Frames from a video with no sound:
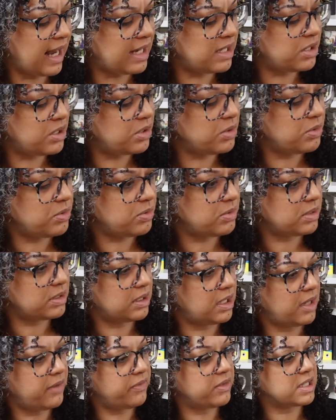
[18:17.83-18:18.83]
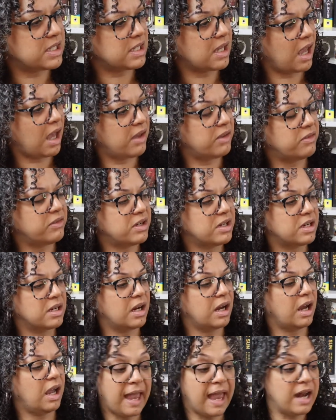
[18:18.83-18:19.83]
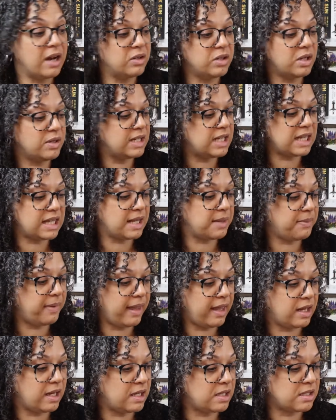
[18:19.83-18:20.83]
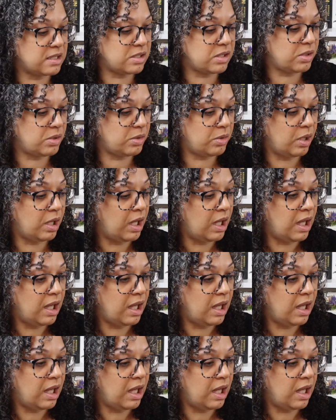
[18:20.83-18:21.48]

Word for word: I do love this cover. I don't know anything about it, so